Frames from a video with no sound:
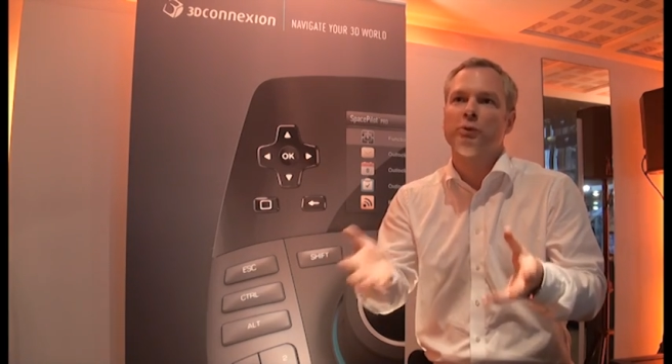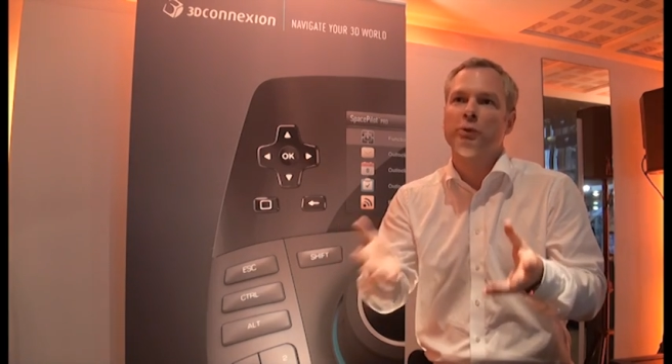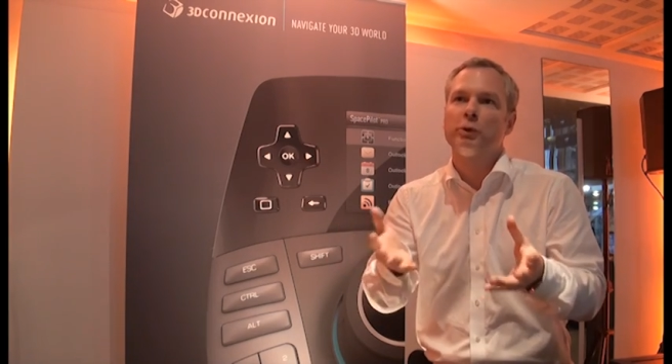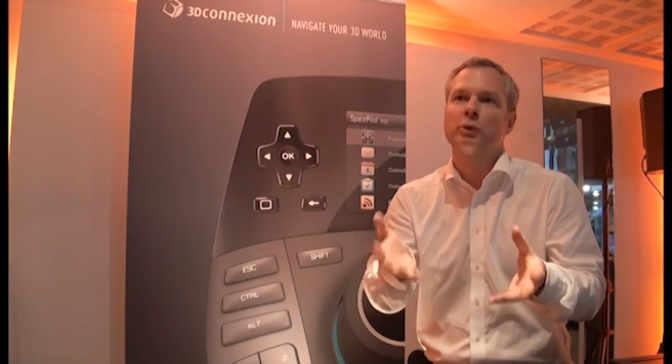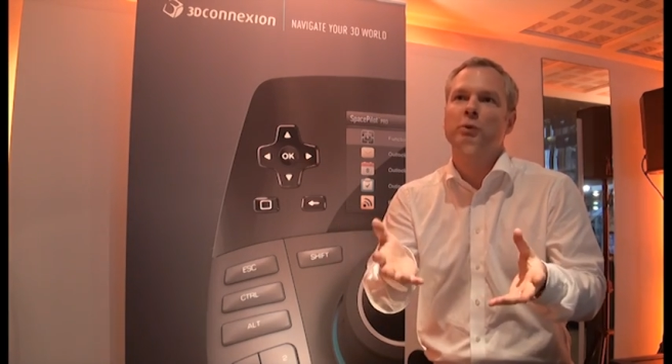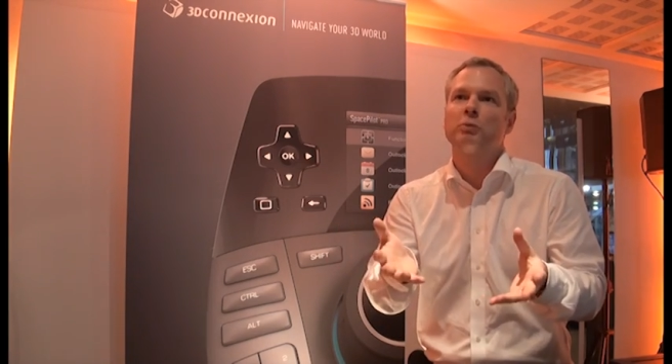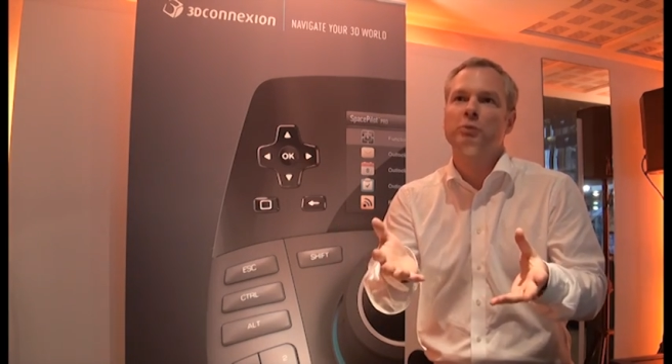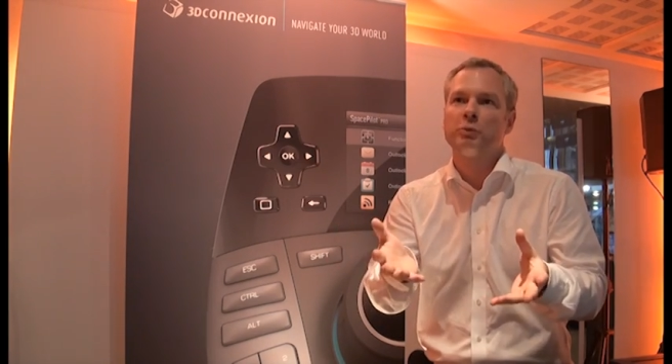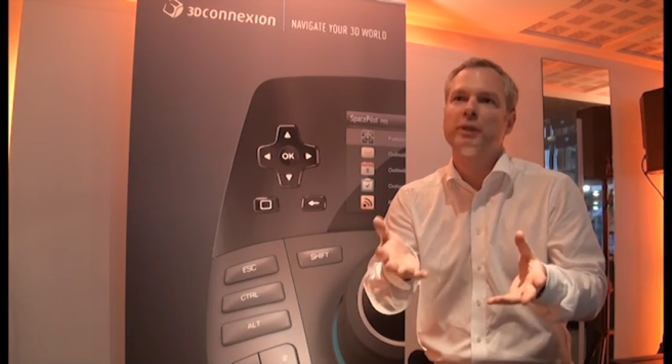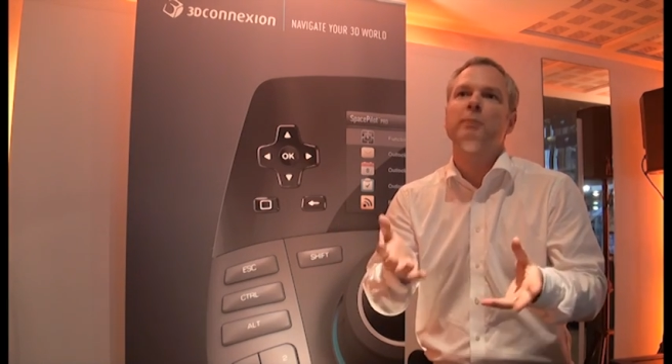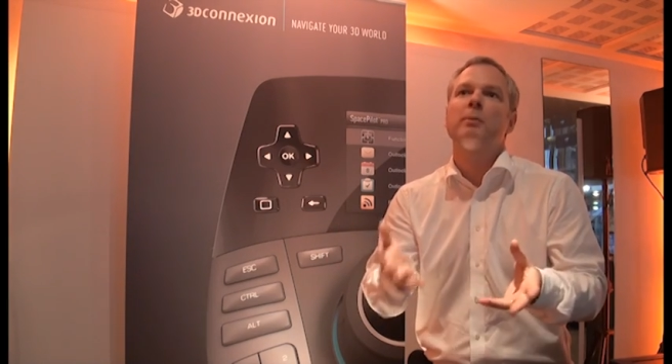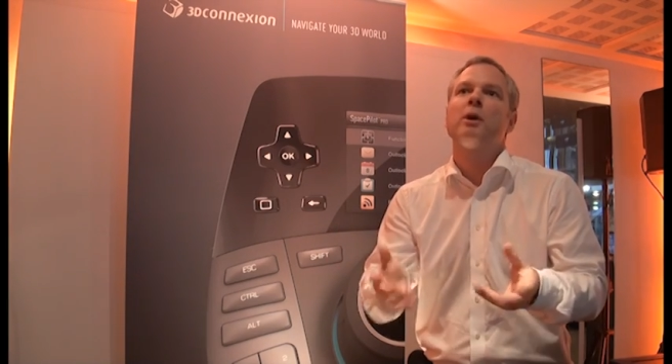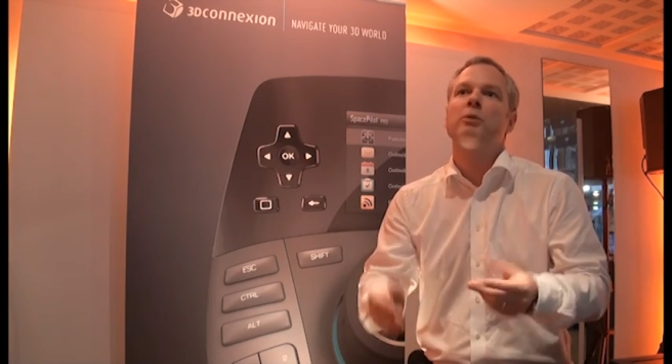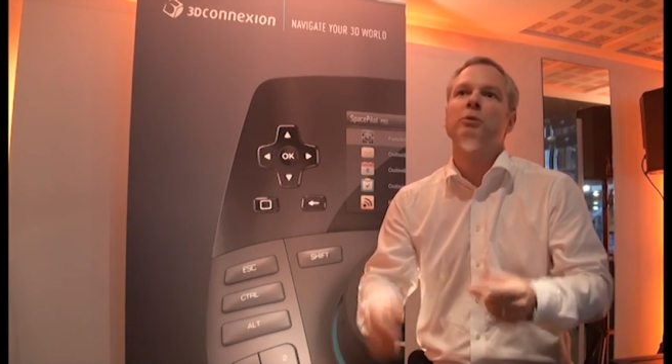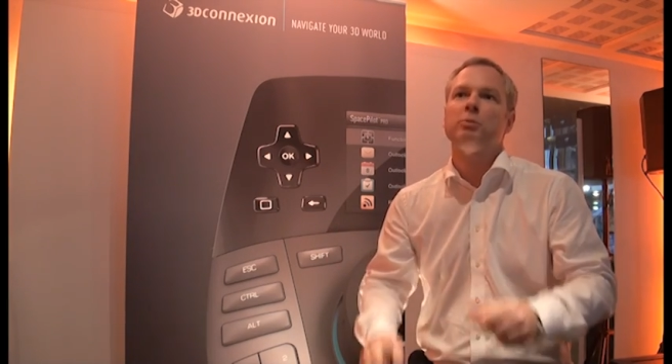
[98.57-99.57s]
for your 3D
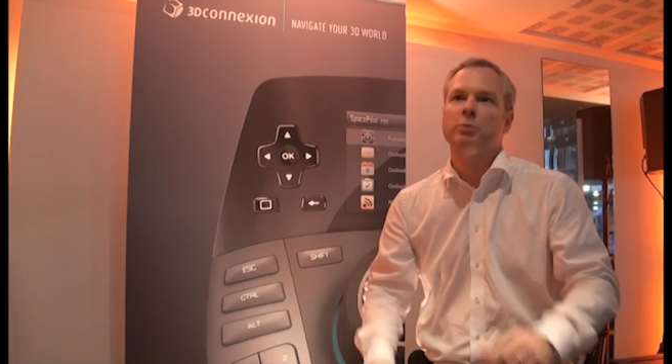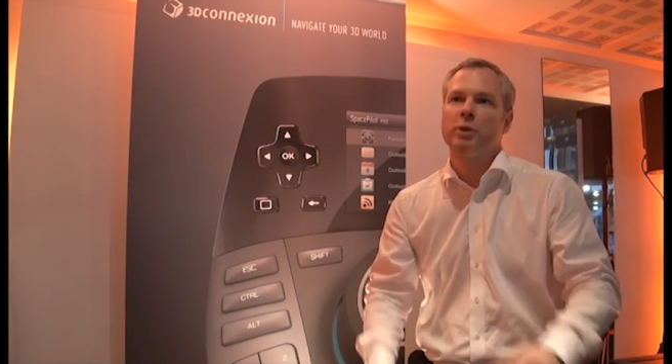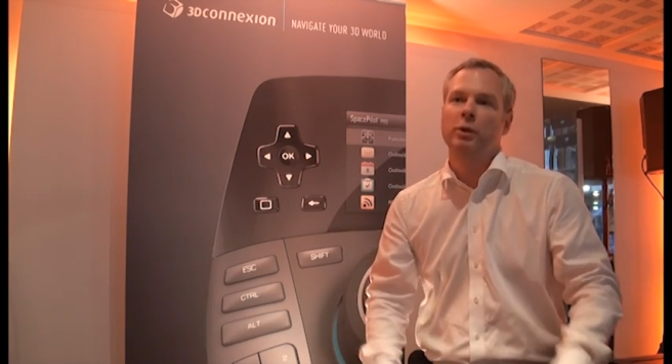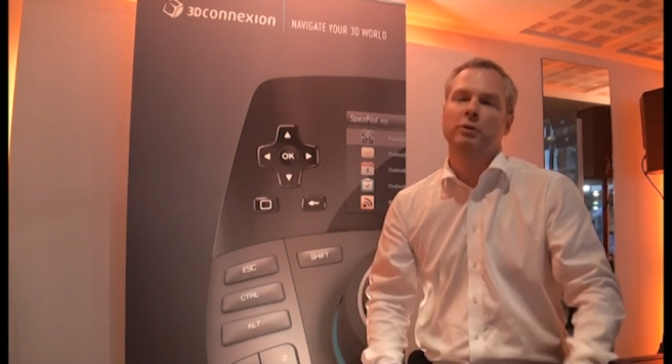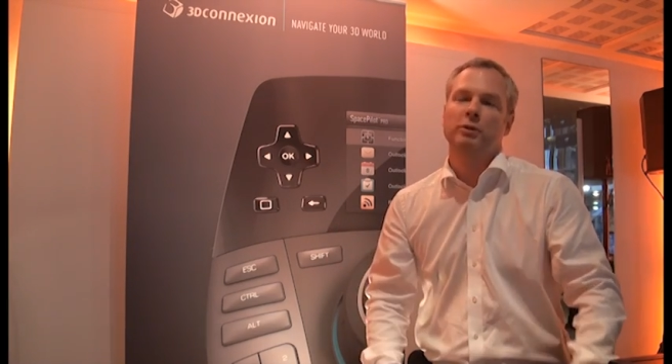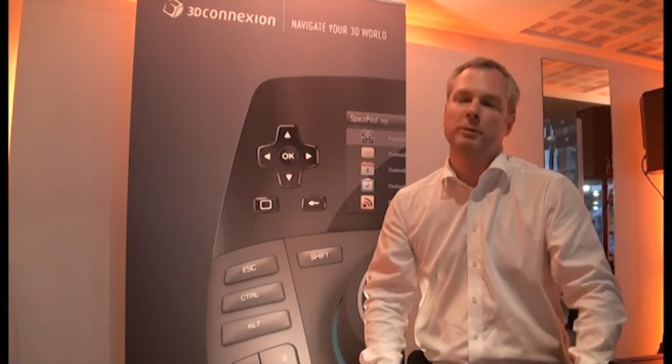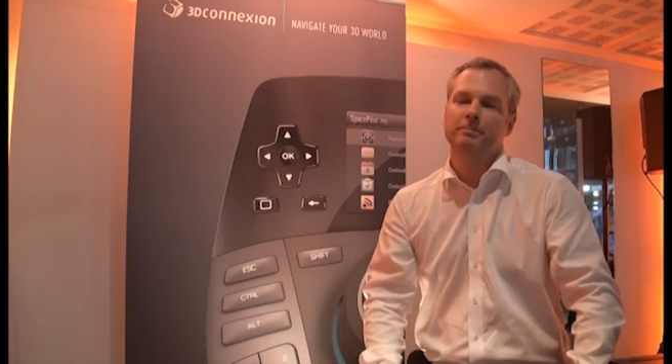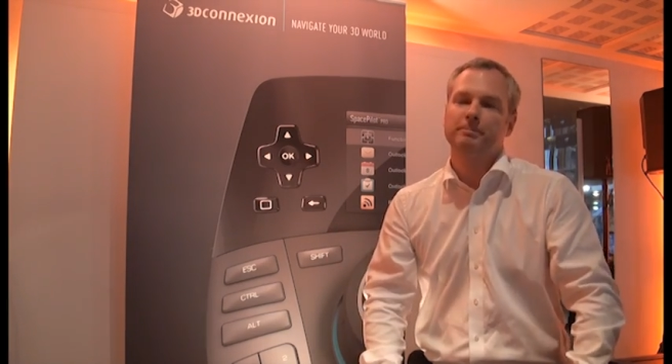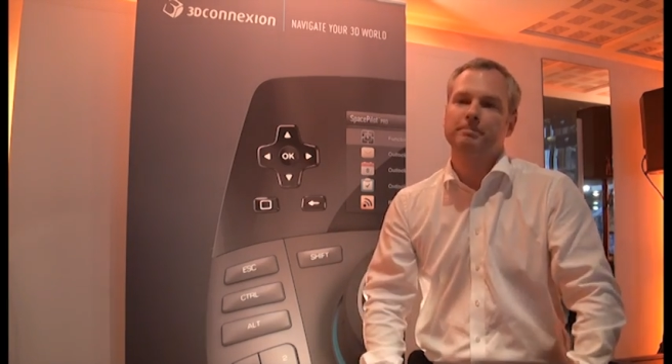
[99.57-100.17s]
mouse product.